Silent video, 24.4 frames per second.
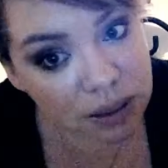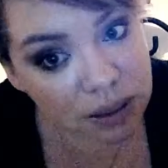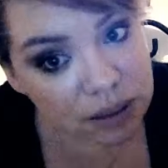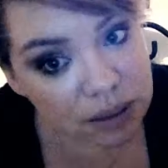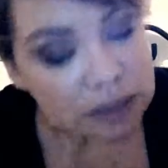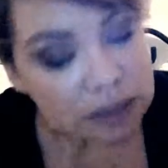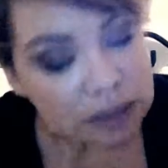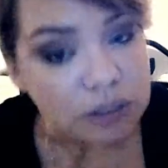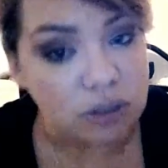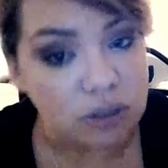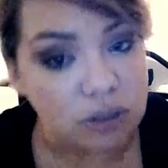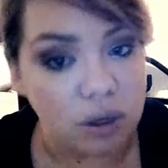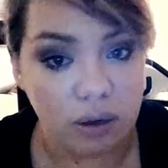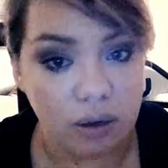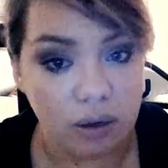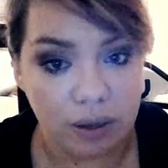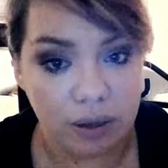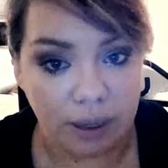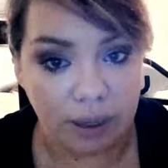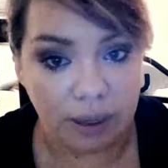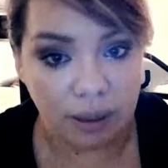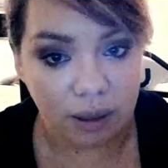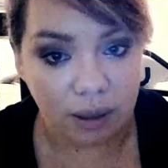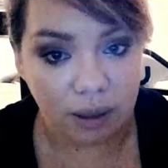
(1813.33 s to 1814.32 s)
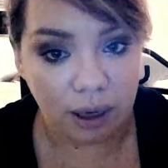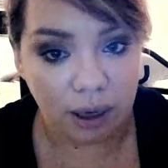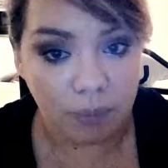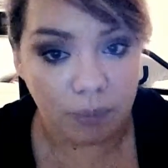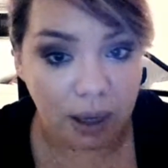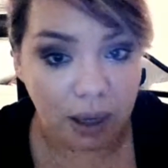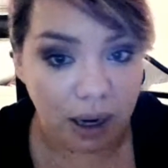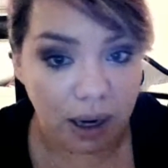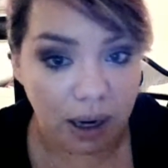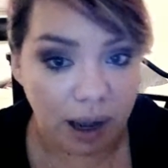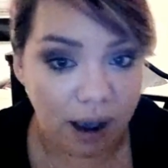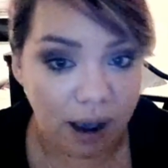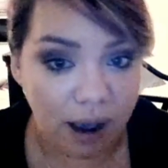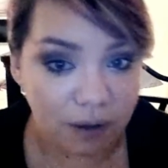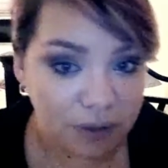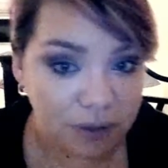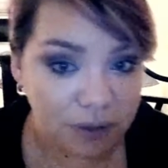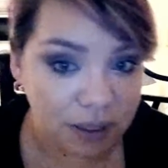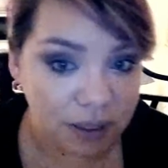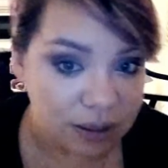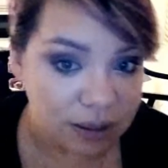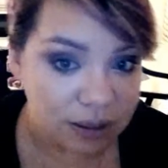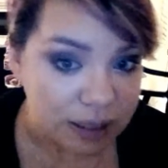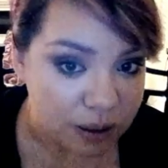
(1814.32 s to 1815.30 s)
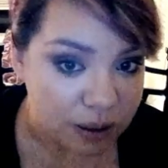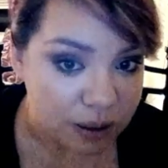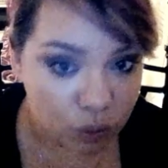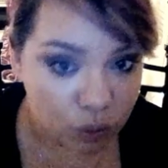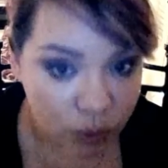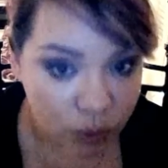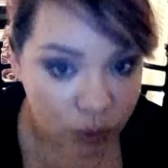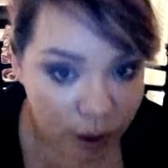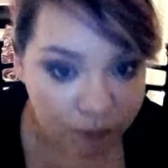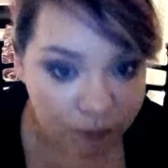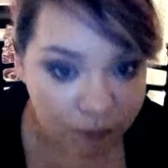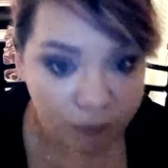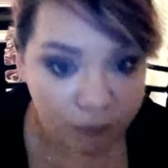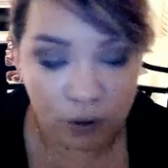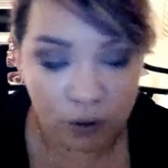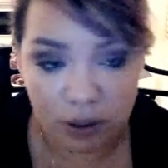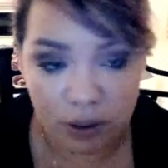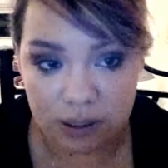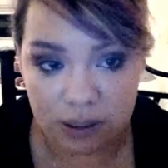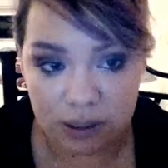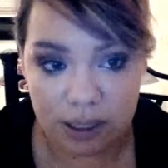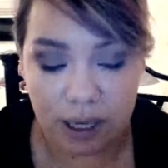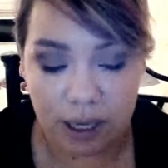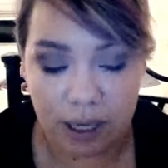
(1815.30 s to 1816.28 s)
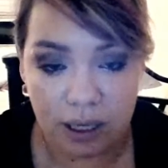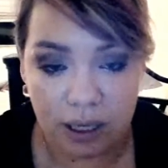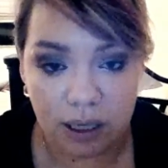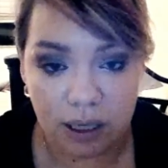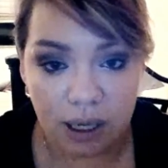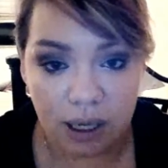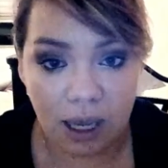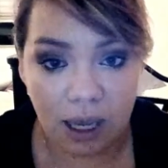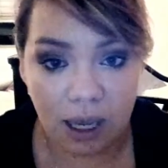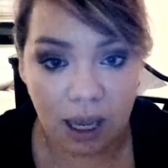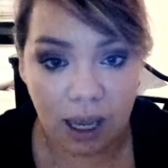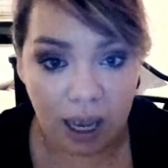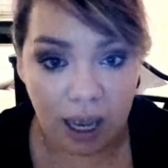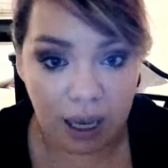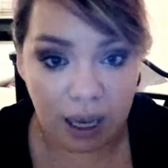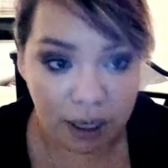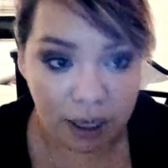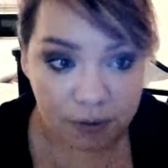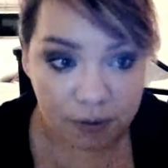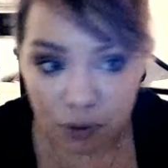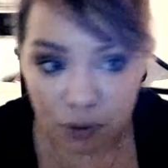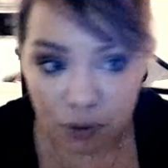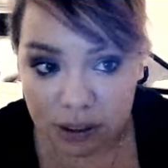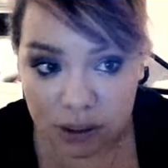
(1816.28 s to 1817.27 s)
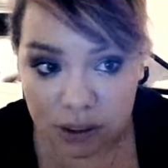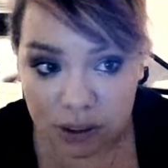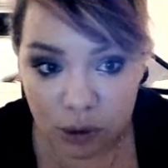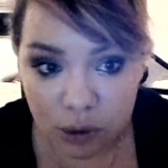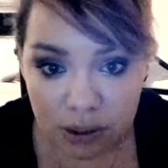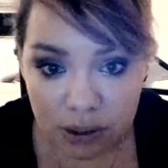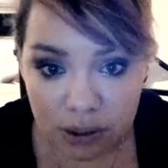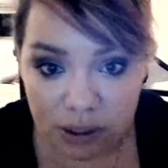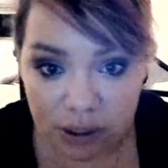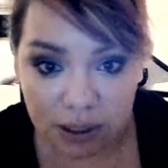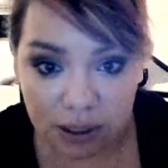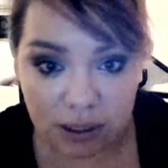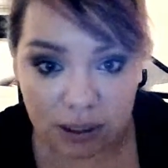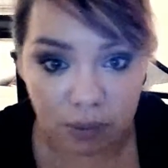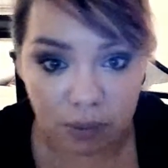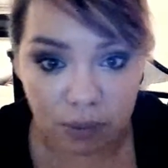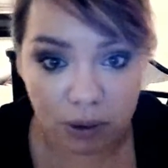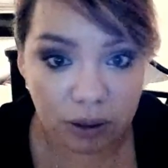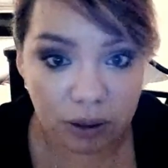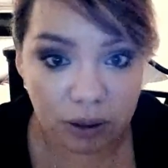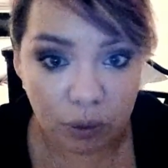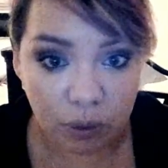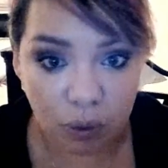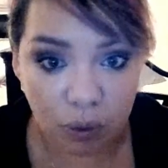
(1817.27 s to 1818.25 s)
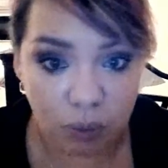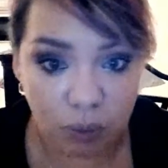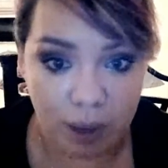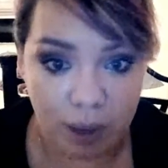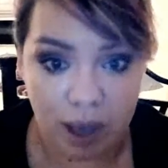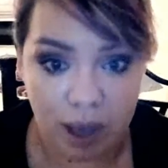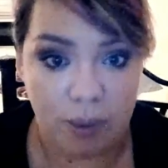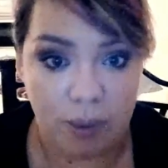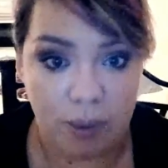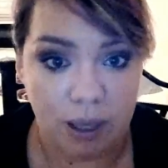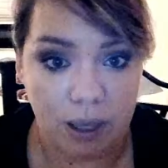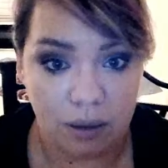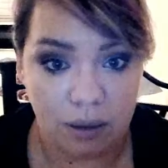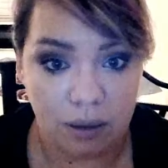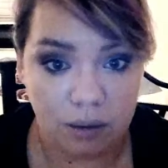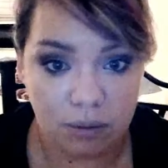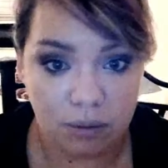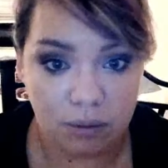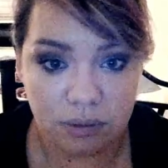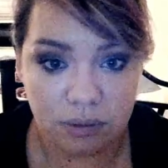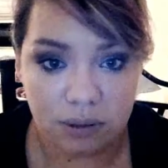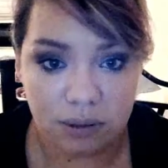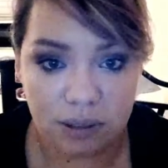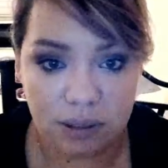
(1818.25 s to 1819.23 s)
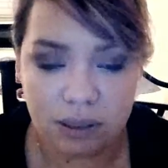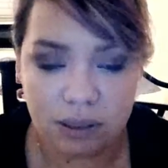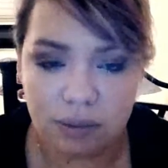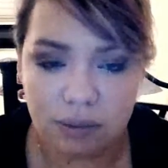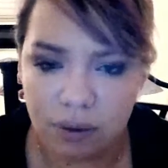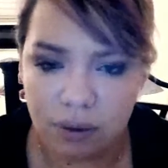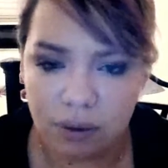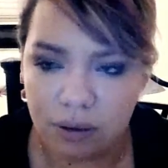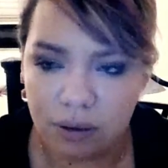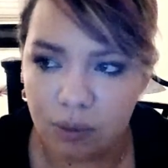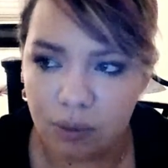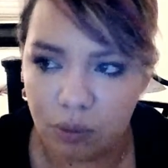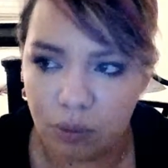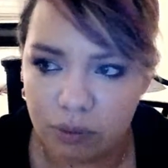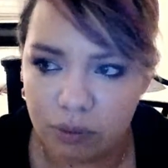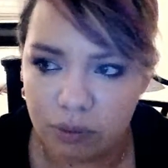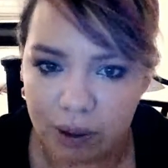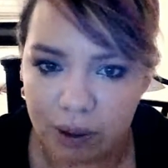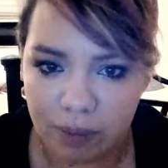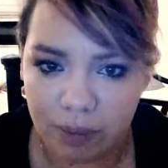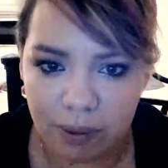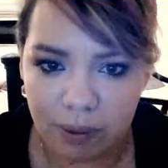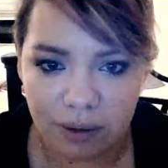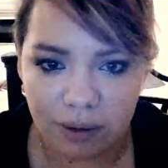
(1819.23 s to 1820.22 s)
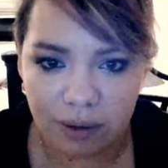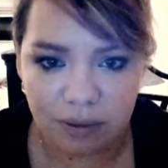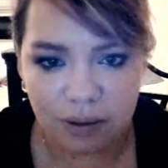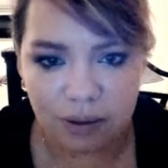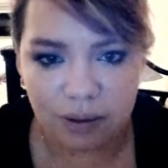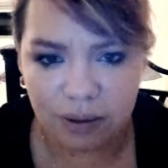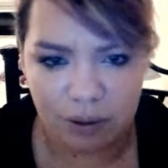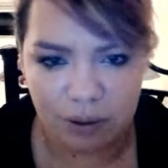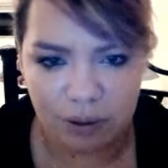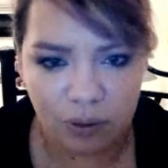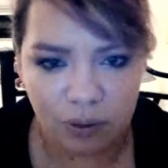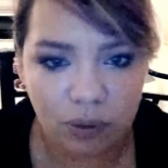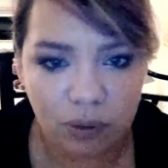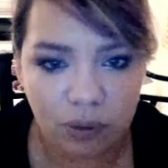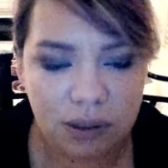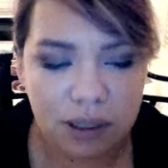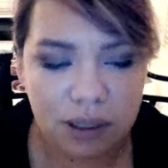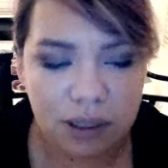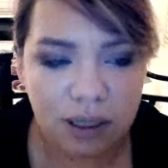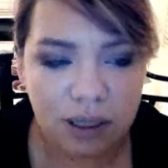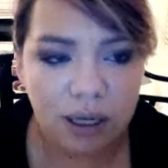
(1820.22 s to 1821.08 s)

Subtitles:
sorry, I'm going to have to interrupt for a second and give you this little 6-month-old baby. 6-month-old baby, not year old.